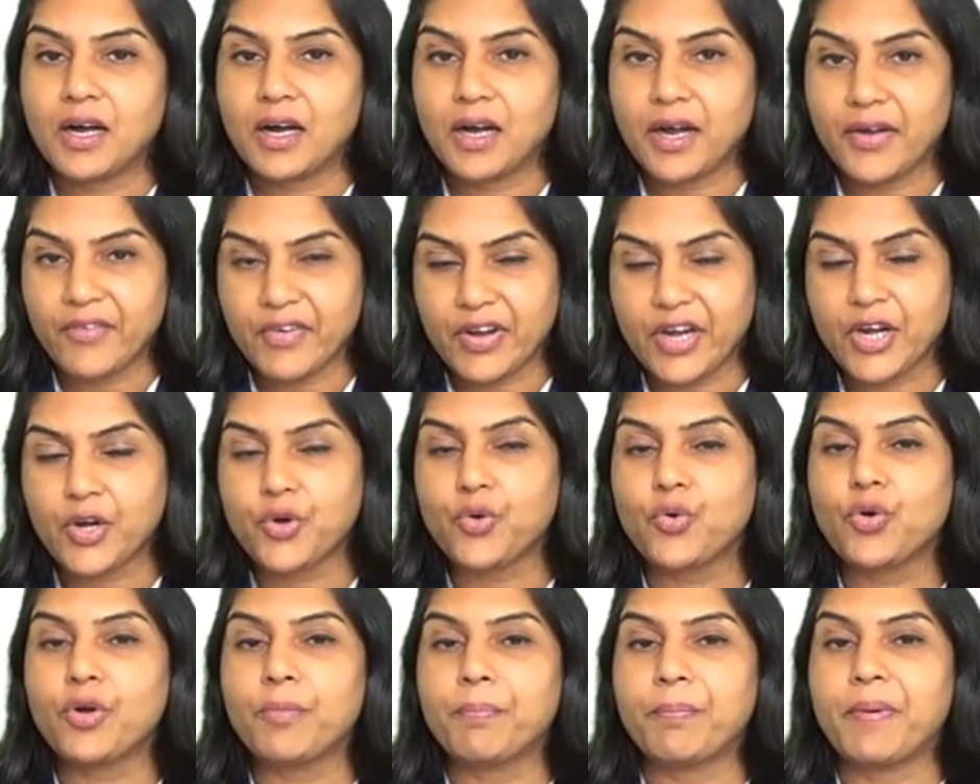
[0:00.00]
when an
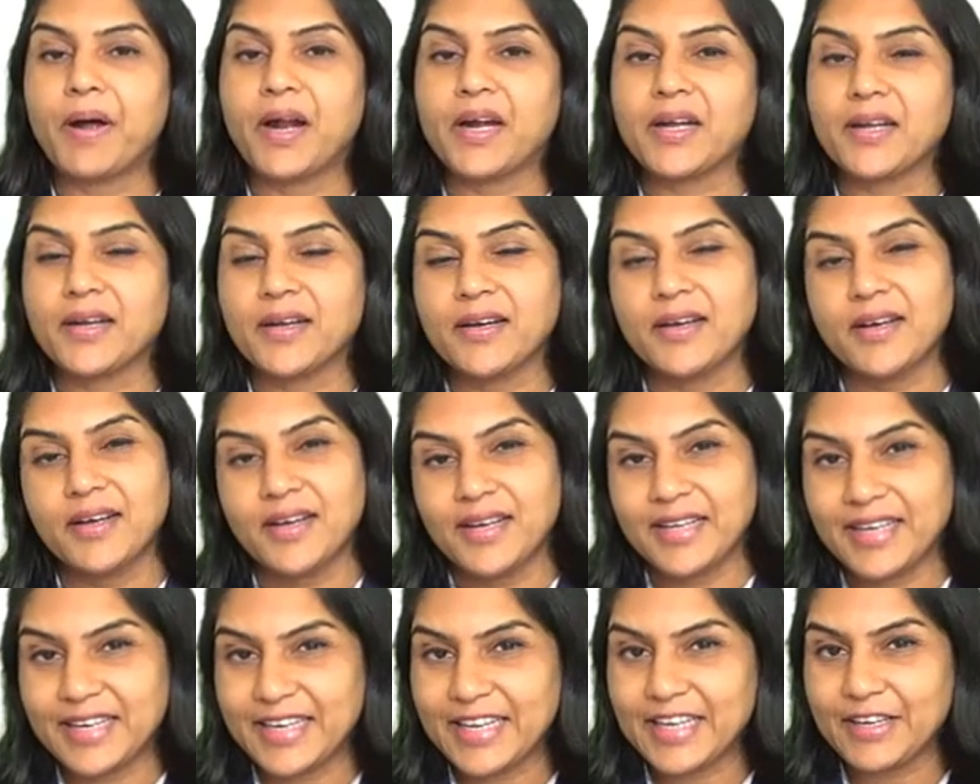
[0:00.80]
old partner
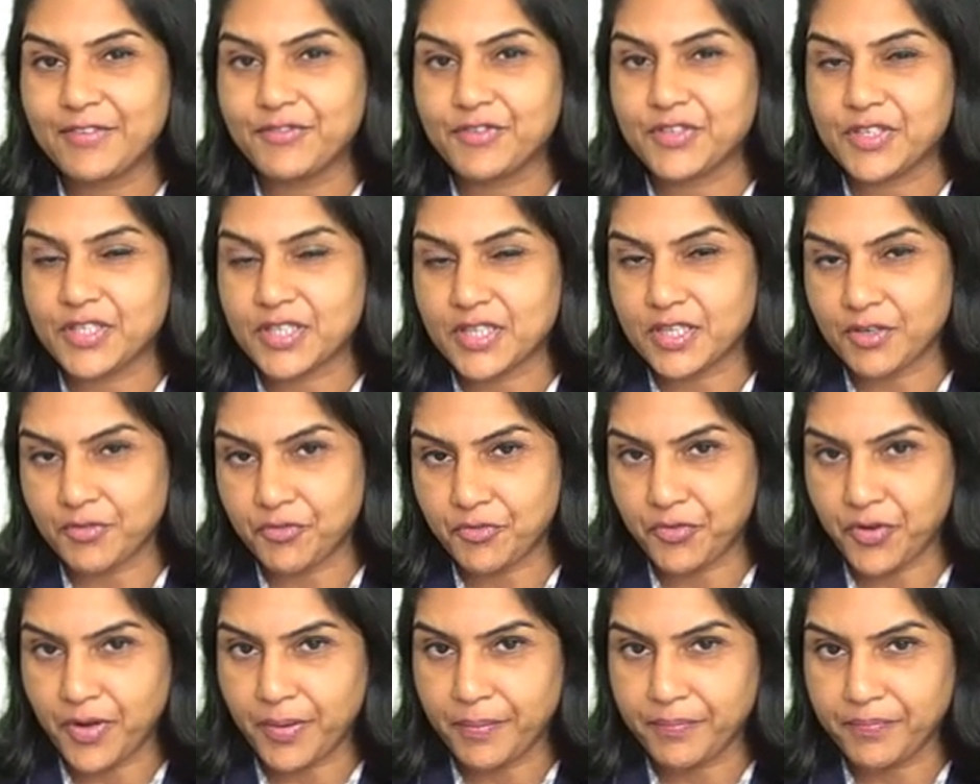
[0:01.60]
leaves the
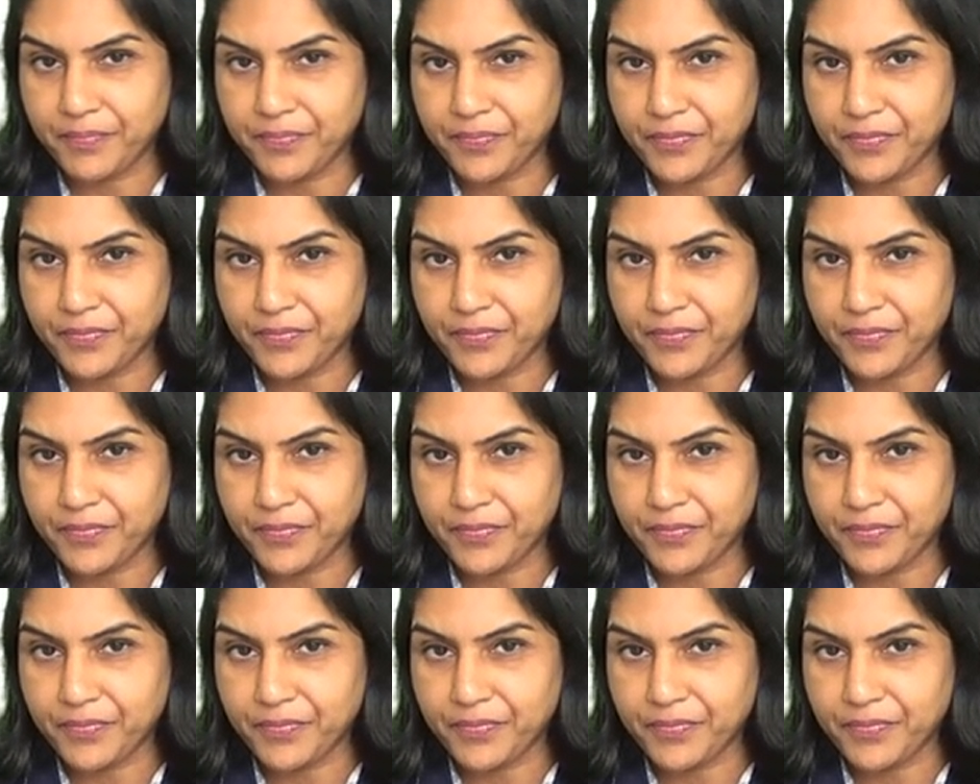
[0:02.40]
firm.